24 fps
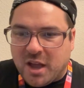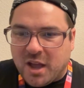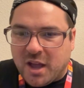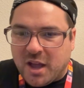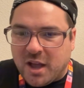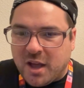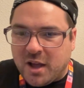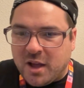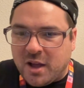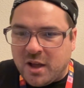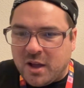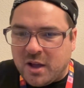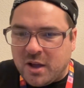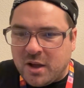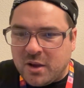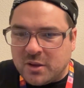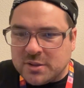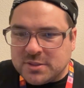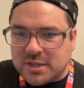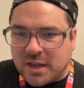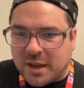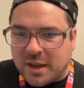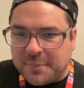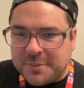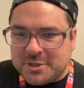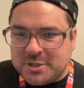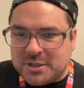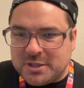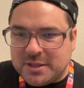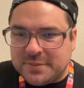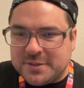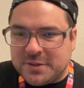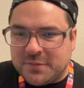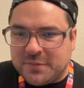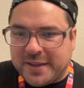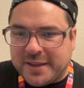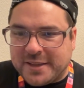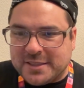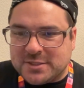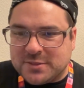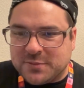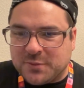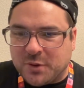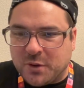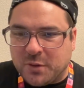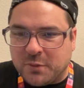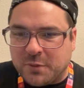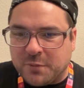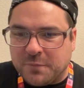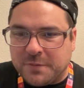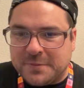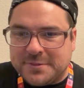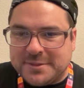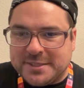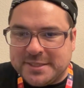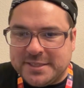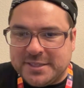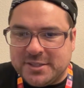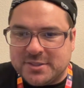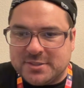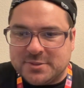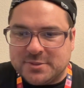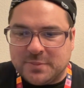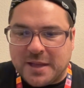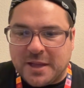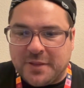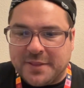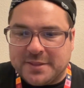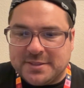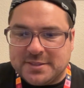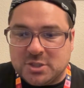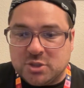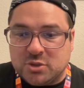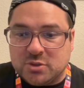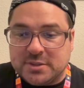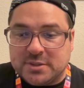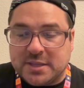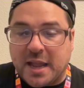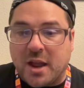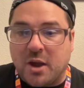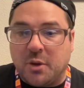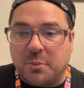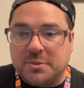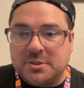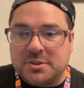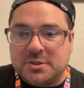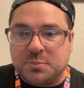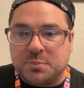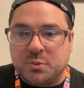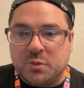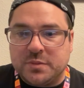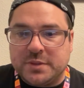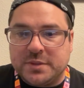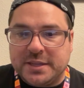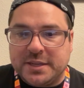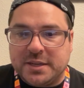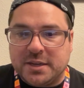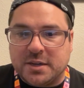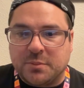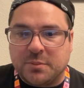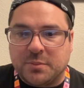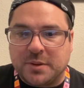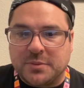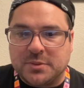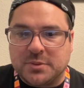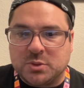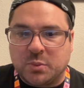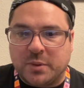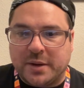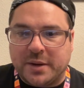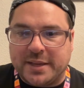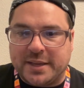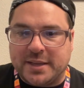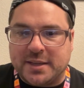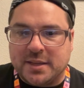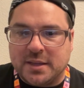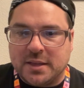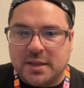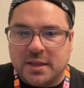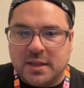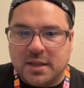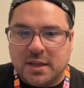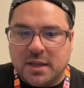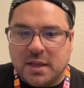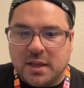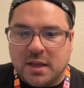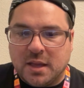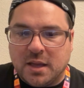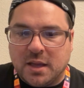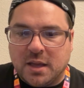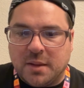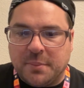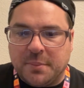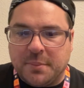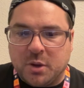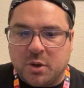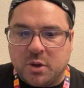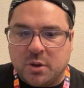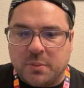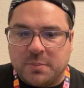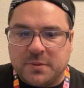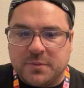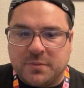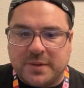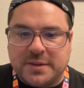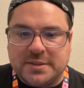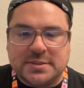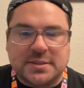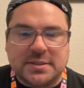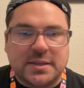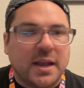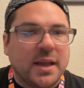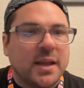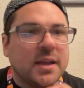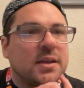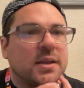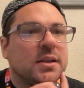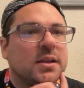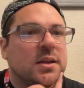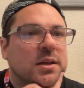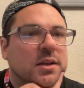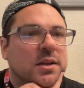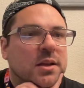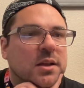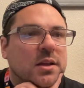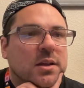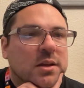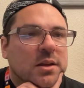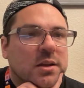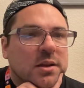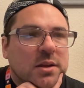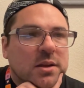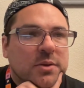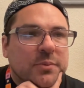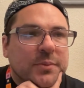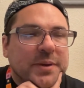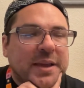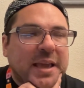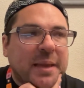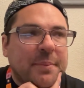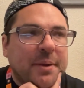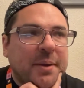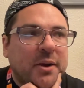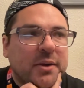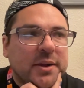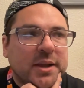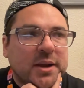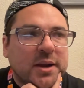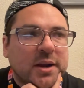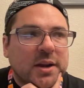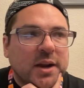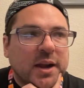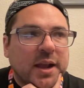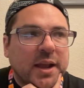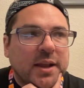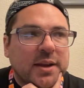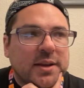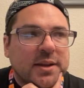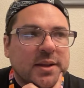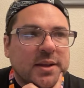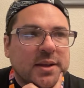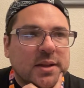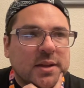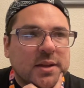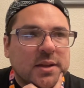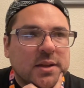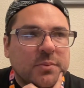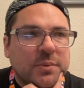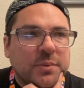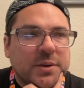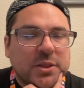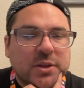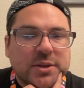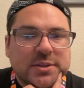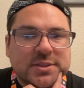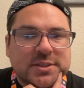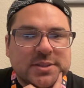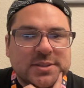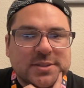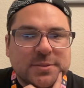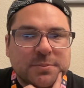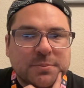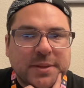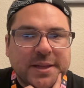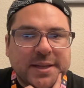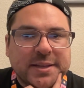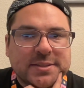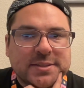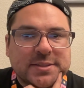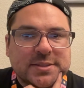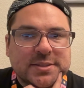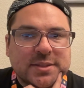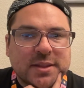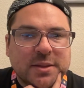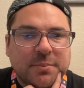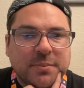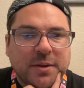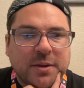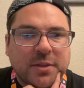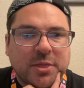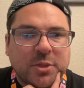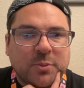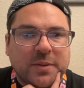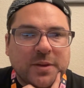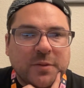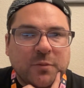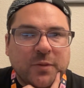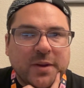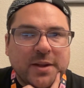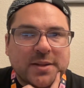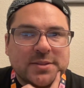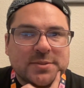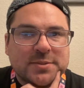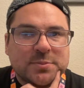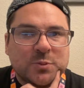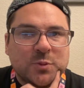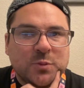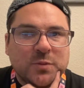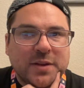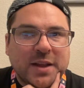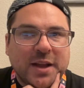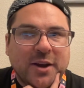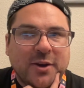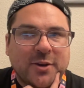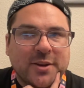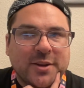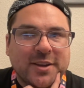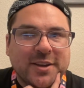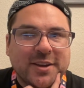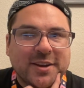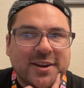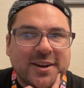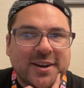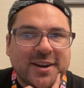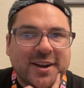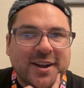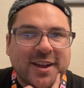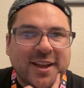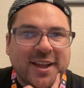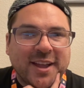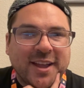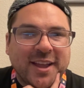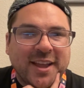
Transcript: Oh, Thomas, you lived in Vegas for over 15 years. Wow, that's interesting. I almost moved here when I was 20. A group of friends and we came out here and we looked at some places, and then my 3 friends moved out here,